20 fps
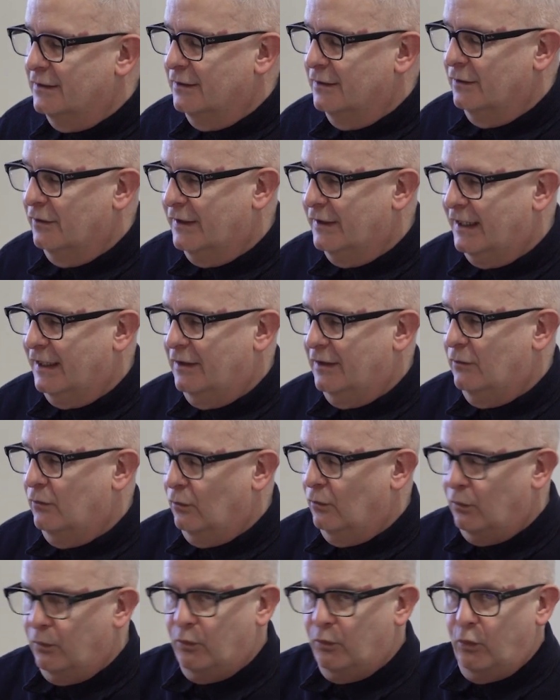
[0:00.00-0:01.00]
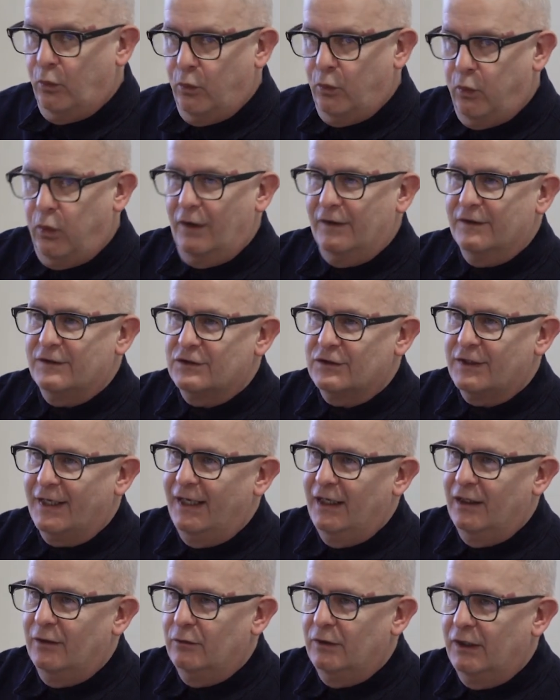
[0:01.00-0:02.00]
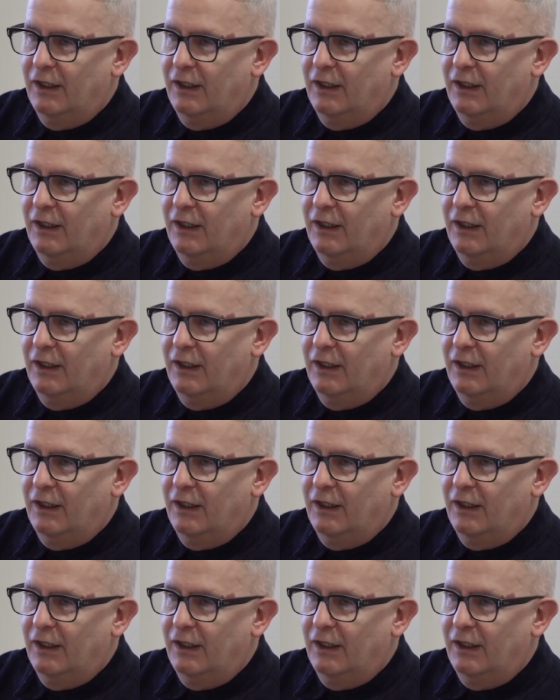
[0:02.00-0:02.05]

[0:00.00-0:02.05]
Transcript: look at what scale